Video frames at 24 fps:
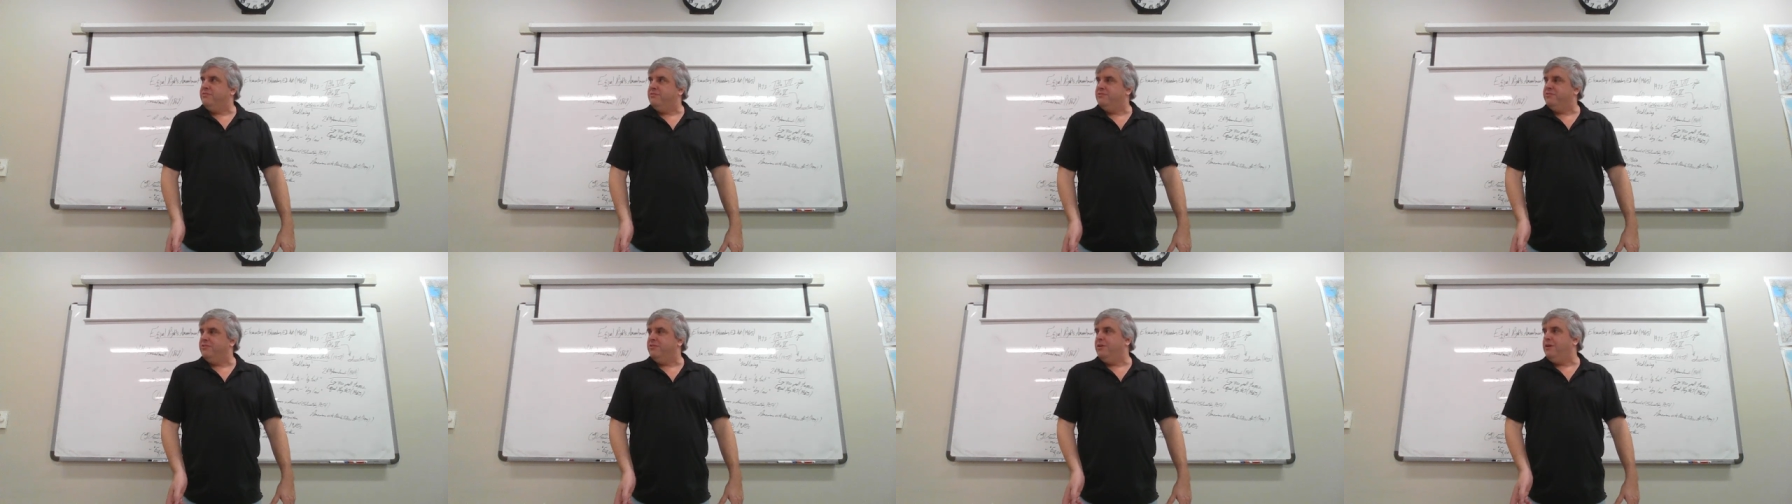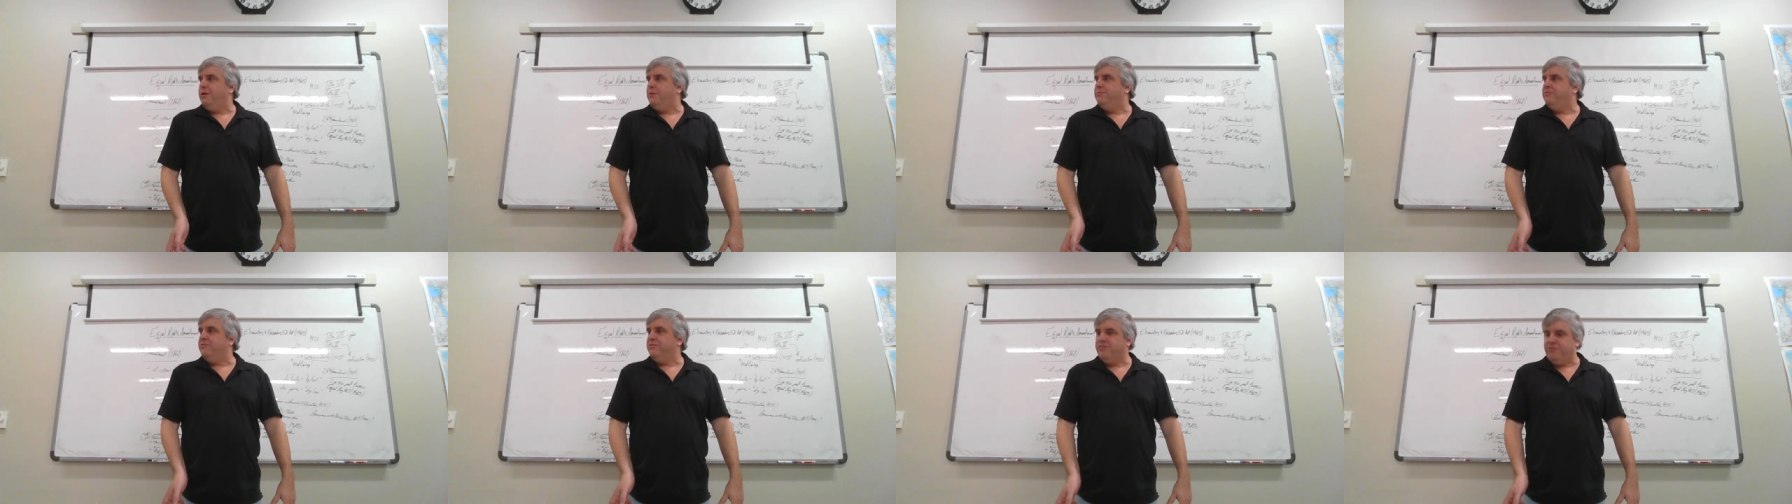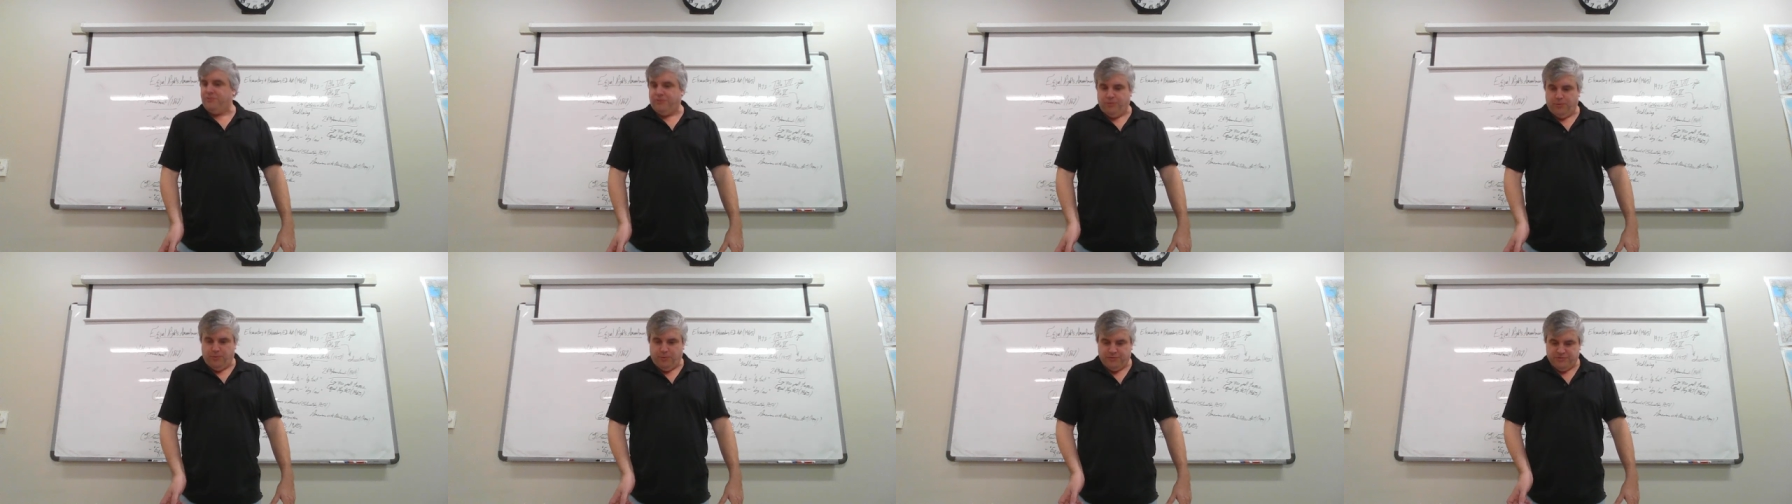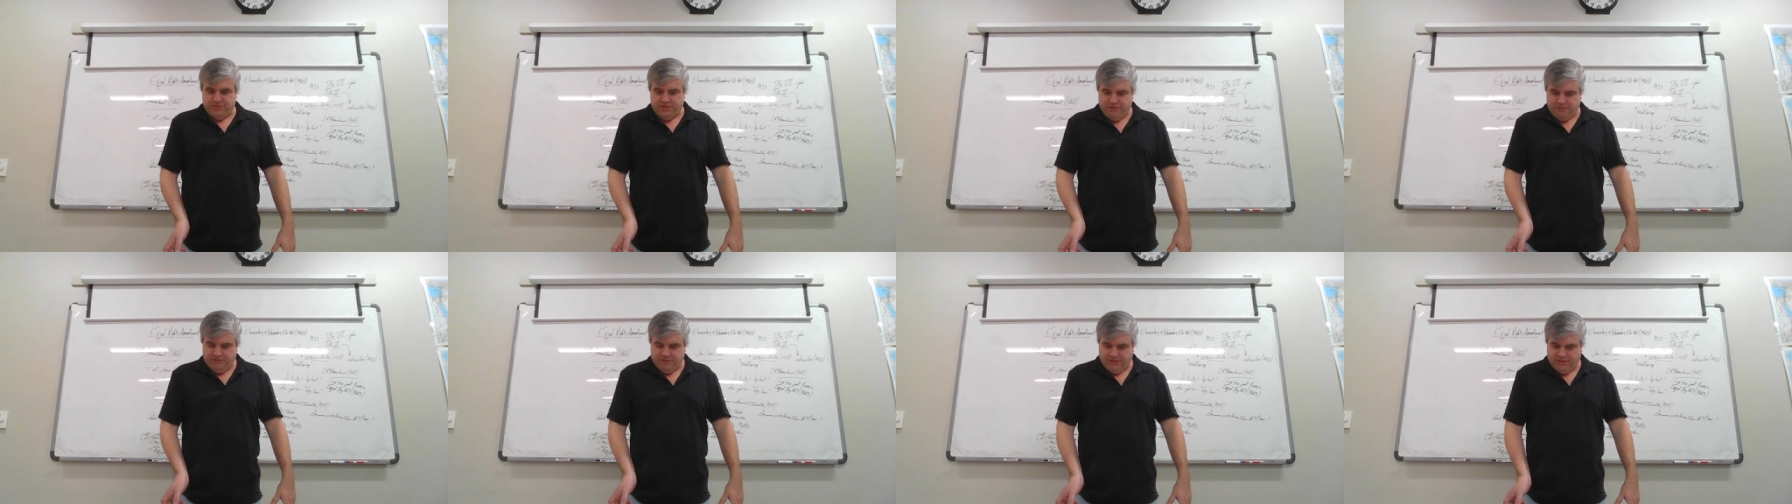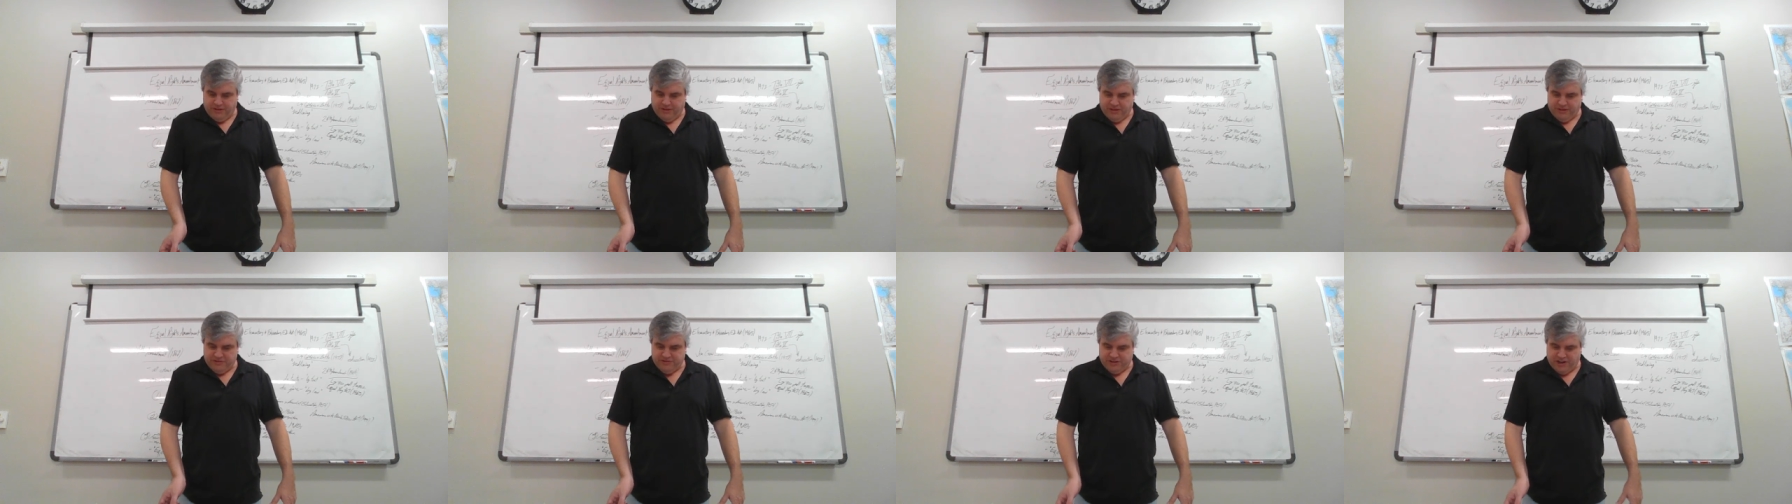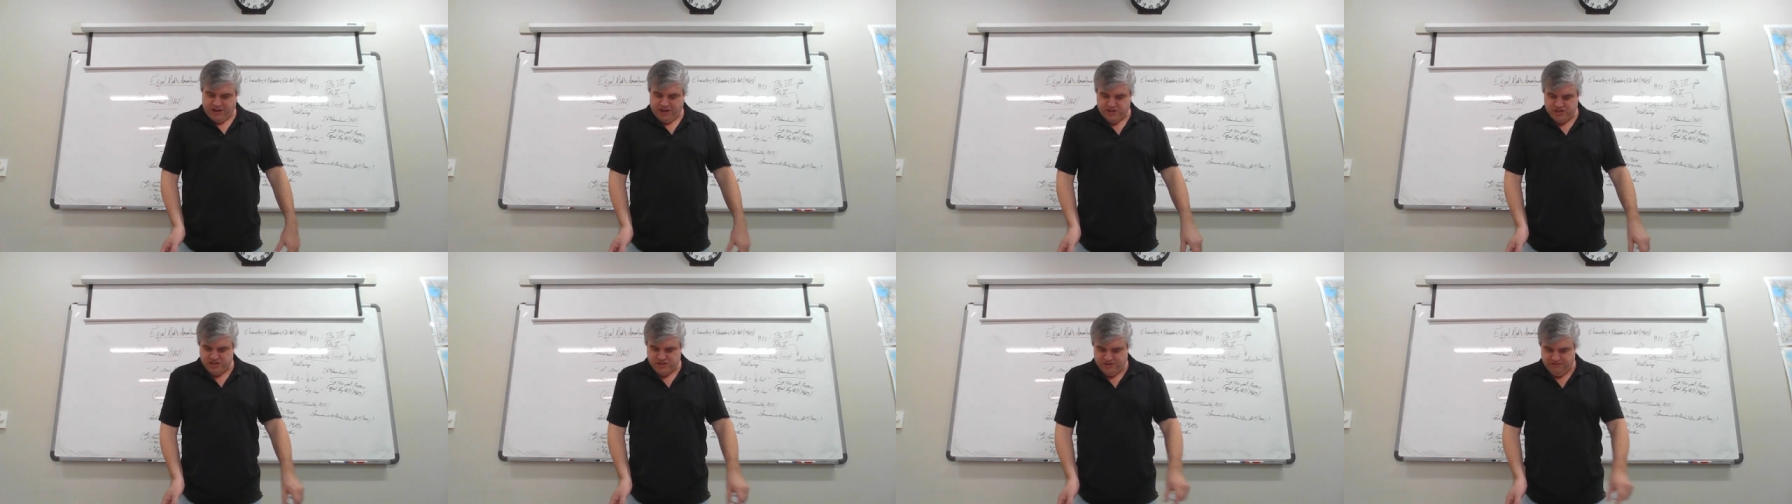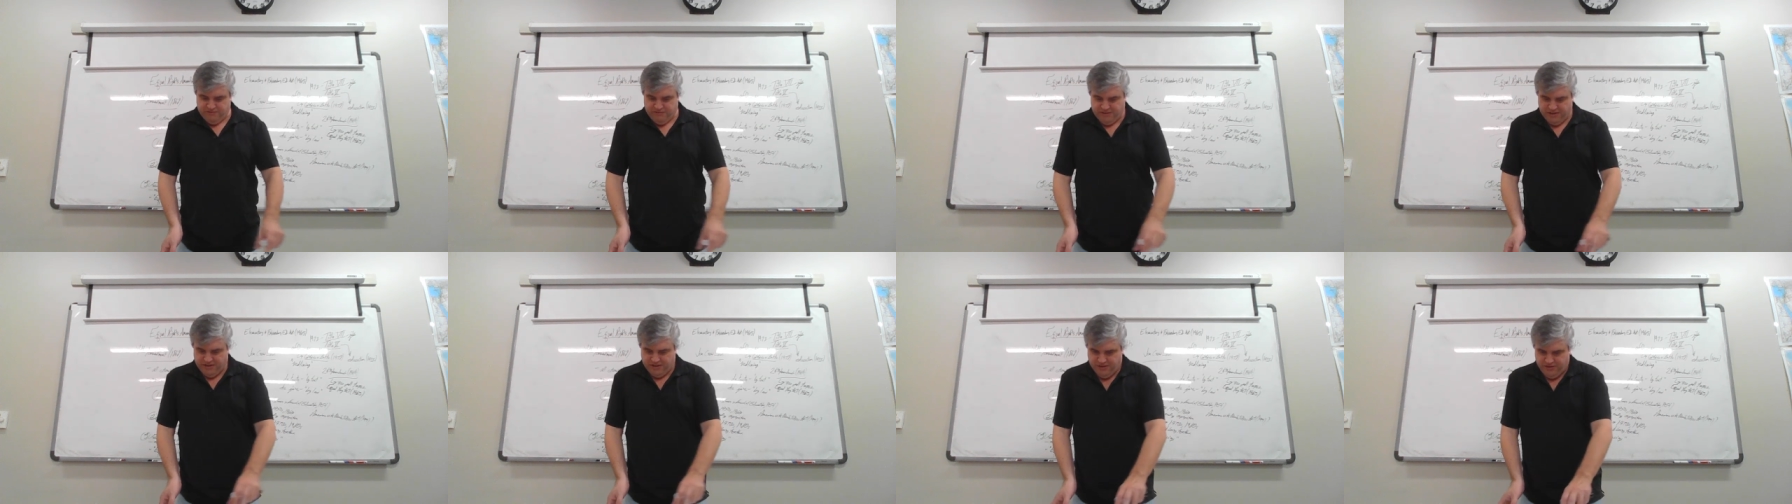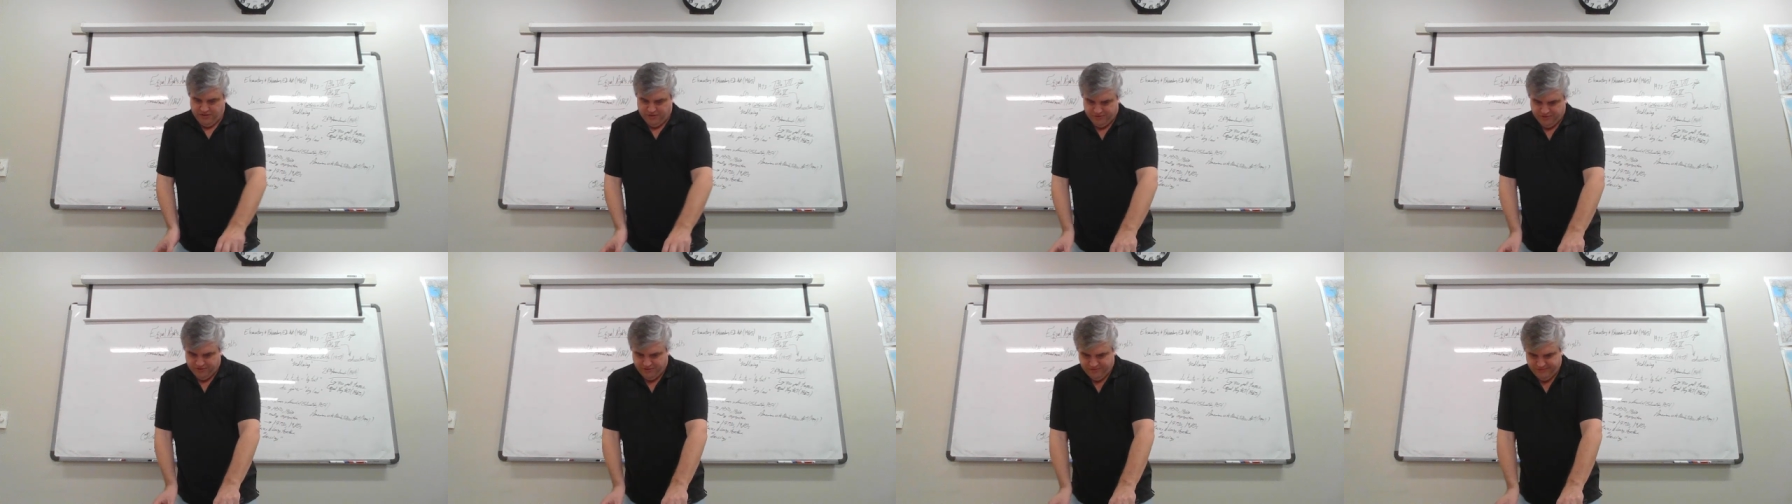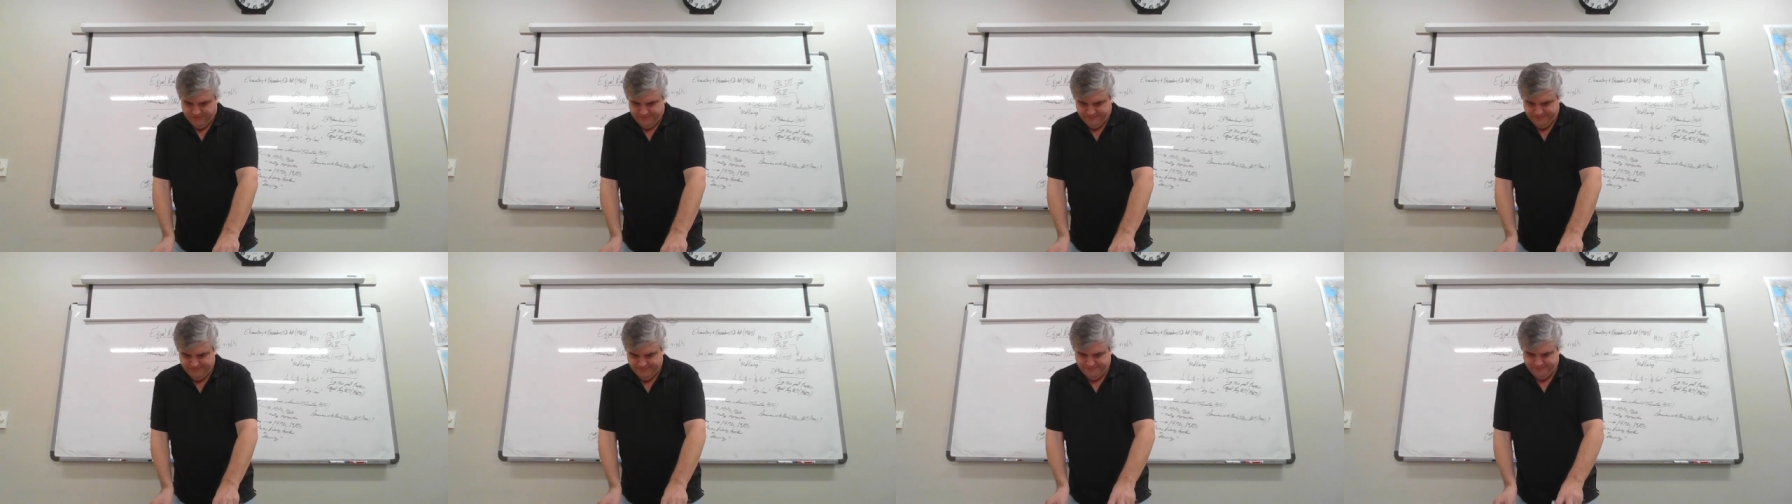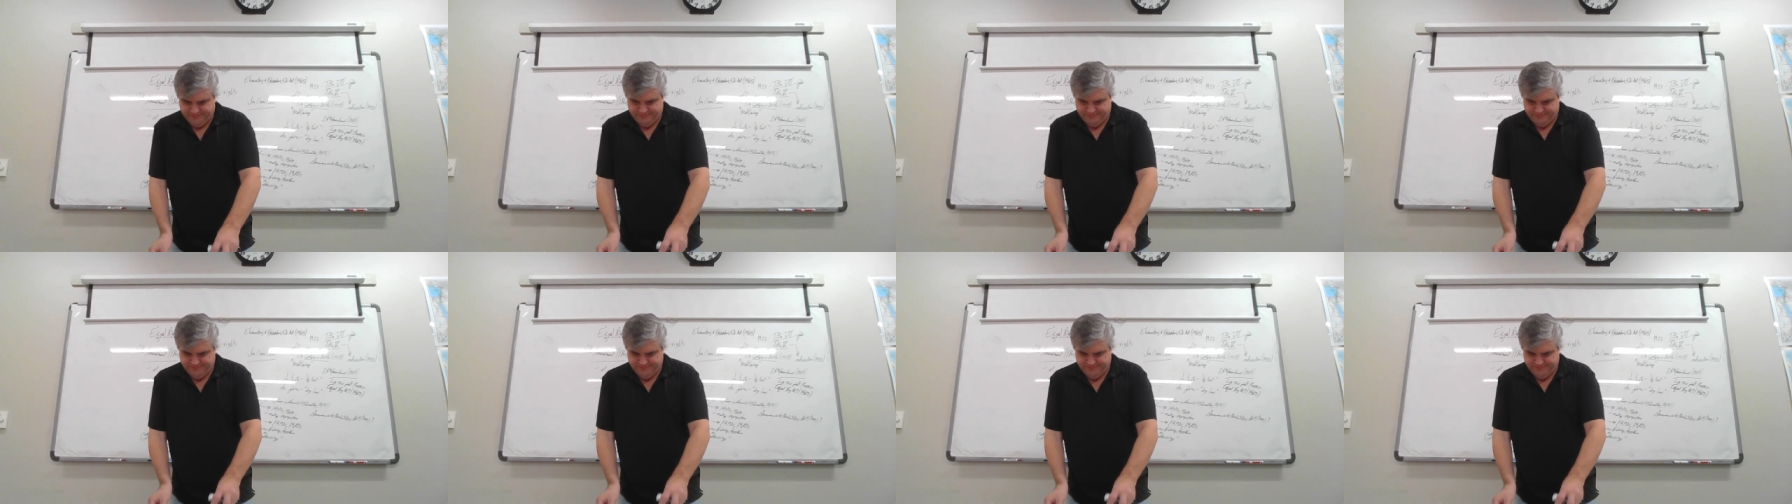jobs and schools and everything, education and everything else.